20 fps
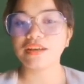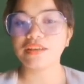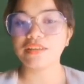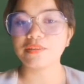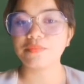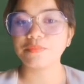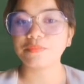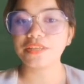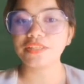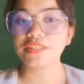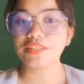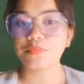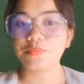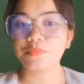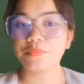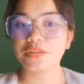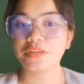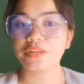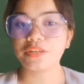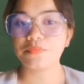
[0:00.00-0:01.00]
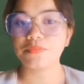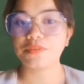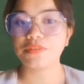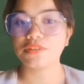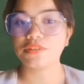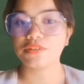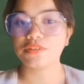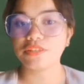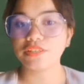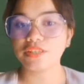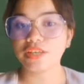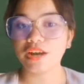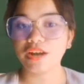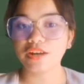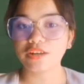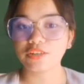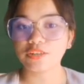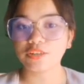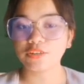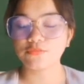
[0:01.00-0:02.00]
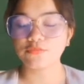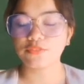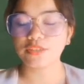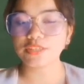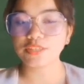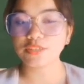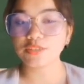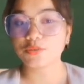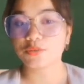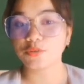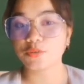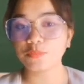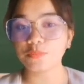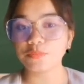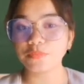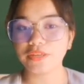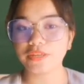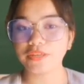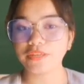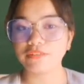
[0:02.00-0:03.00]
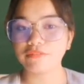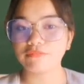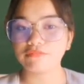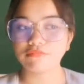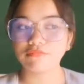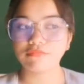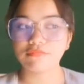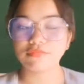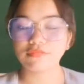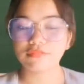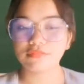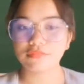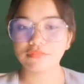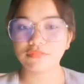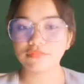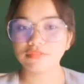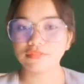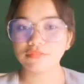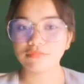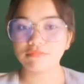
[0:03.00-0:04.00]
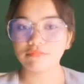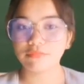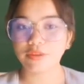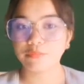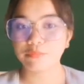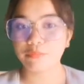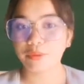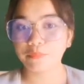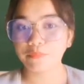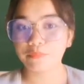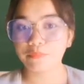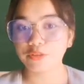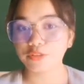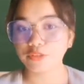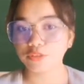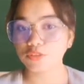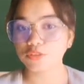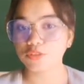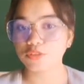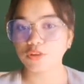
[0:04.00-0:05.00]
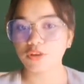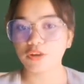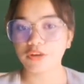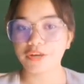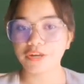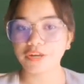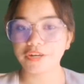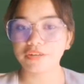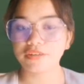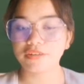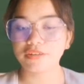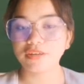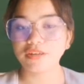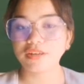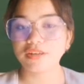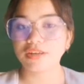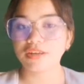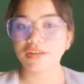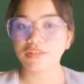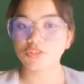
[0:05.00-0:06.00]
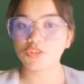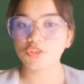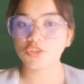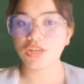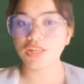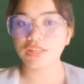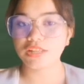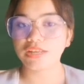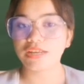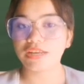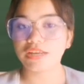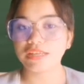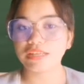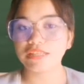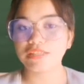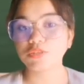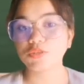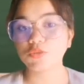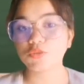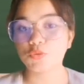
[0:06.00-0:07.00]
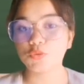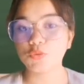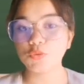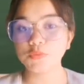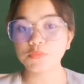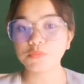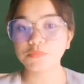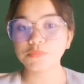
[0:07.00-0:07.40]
I am Messi P. Rabadon, the anchor of this group, and my members are Angelica Inso,